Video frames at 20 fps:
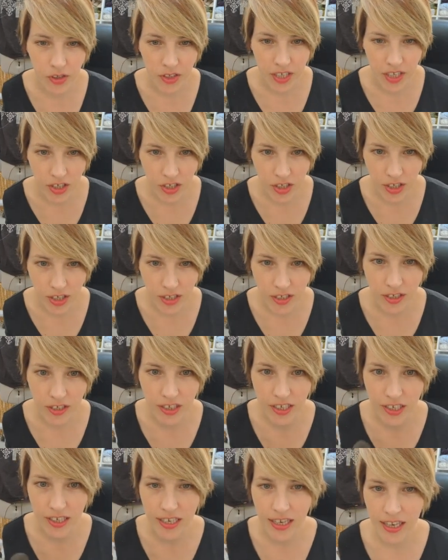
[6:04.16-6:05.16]
tradition
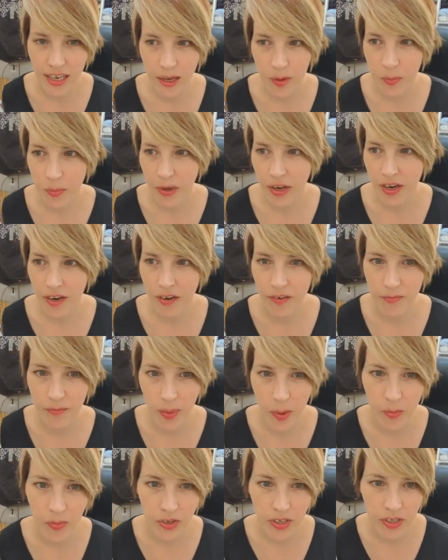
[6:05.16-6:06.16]
to knit a pair of
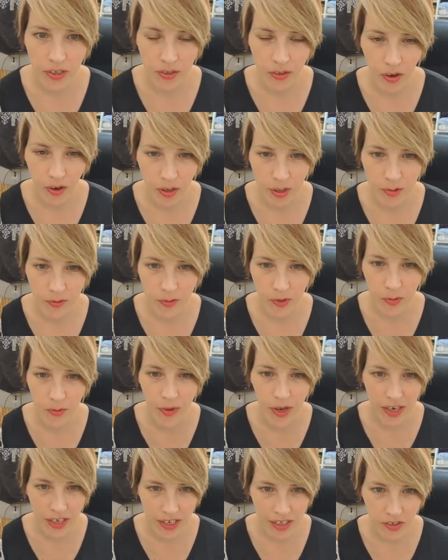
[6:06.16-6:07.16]
memory socks
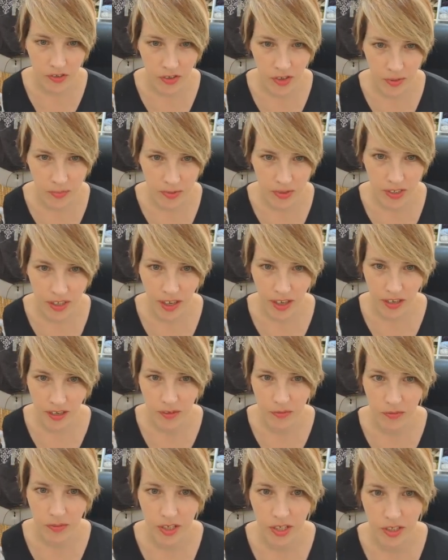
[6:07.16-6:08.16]
from any trips
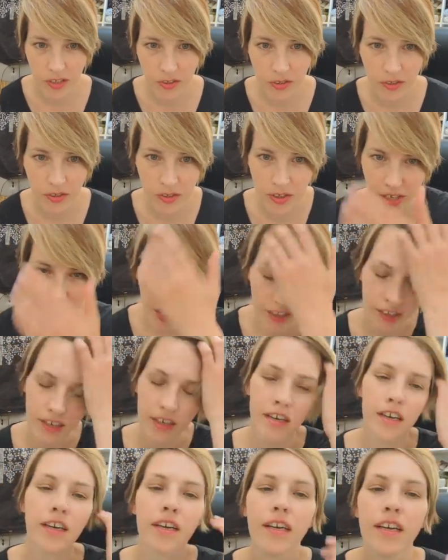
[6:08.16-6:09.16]
that we do
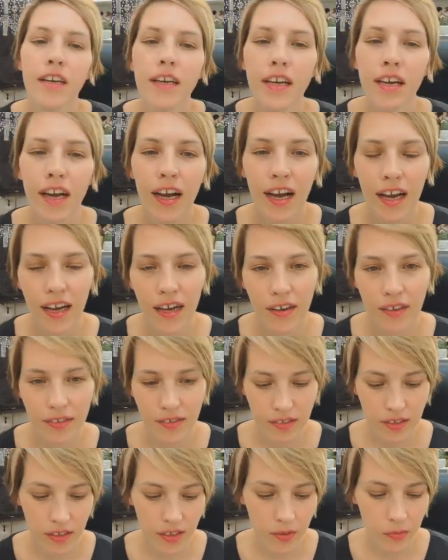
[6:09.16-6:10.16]
together
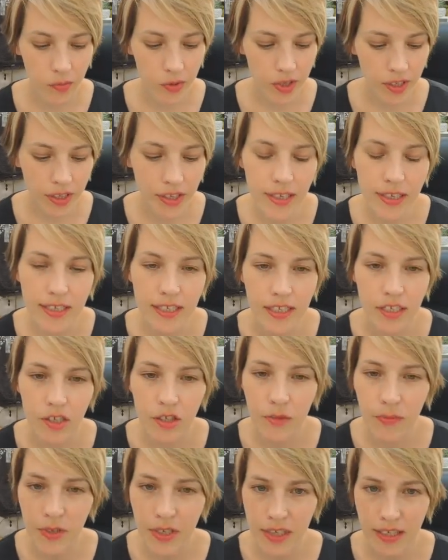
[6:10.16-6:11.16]
will
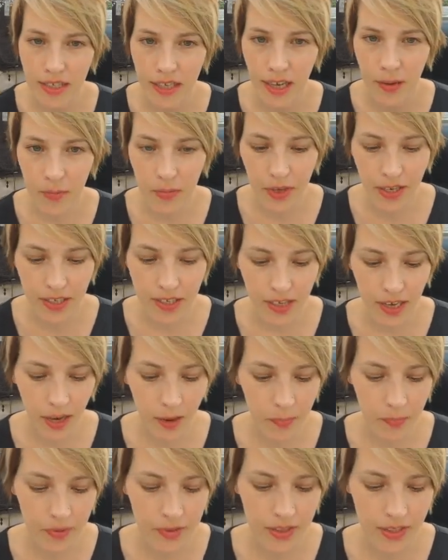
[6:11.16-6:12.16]
continue, because I picked
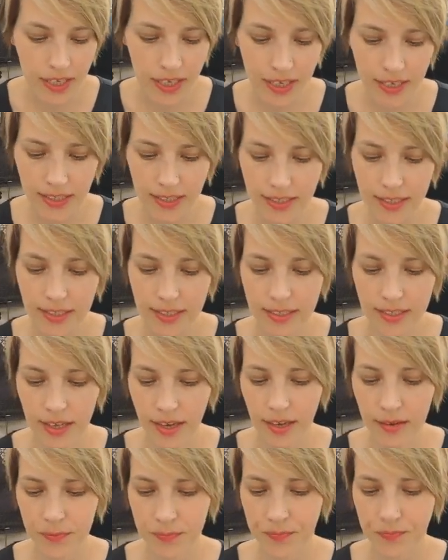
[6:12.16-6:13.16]
up this,
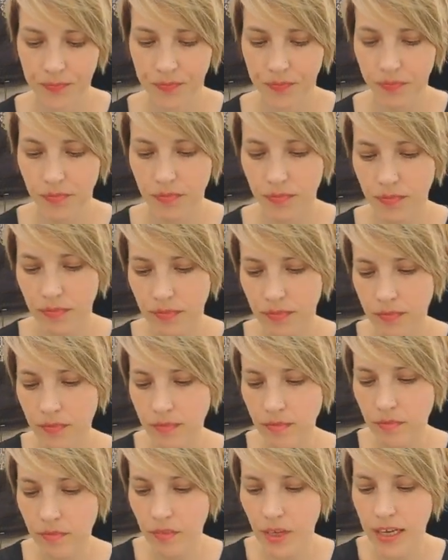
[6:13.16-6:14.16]

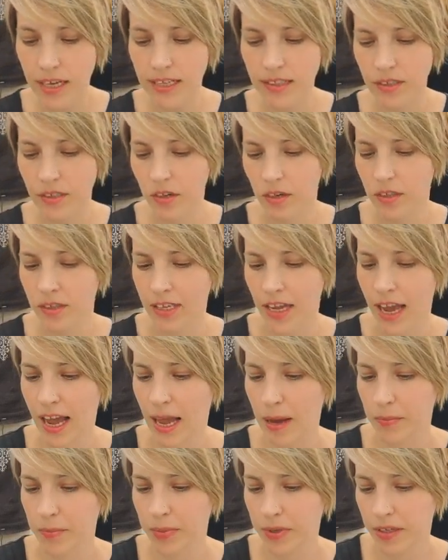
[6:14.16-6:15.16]
it's called
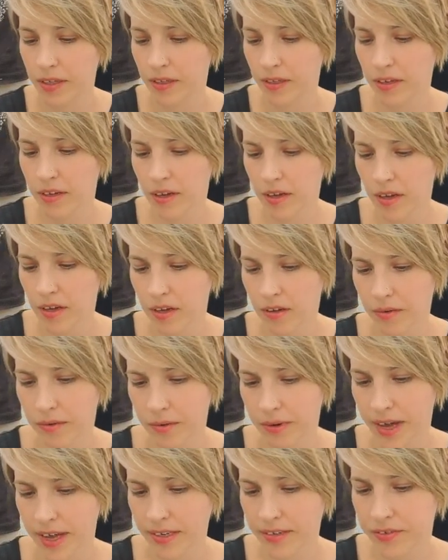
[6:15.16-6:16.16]
Amble
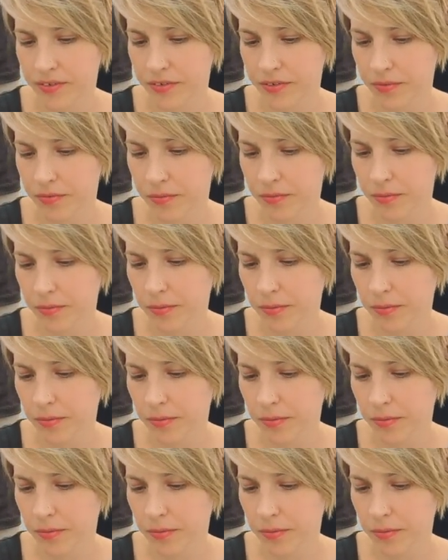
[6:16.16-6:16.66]
Wandering